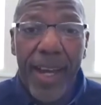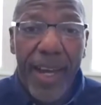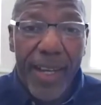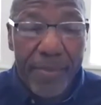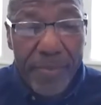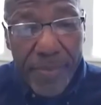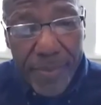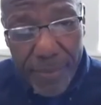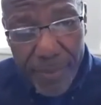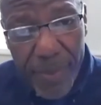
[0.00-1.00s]
Um,
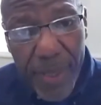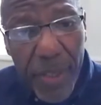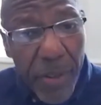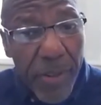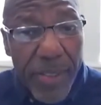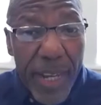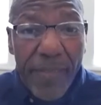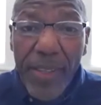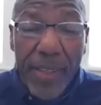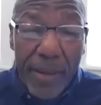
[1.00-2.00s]
there's
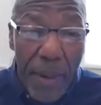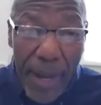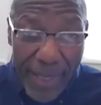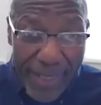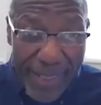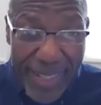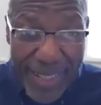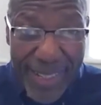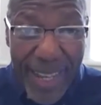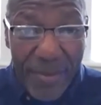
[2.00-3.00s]
definitely
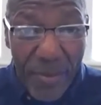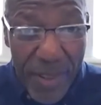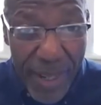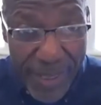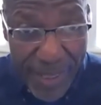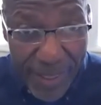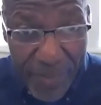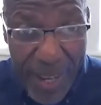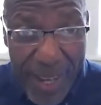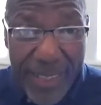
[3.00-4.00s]
policies that were
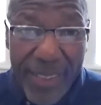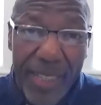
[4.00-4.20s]
identified,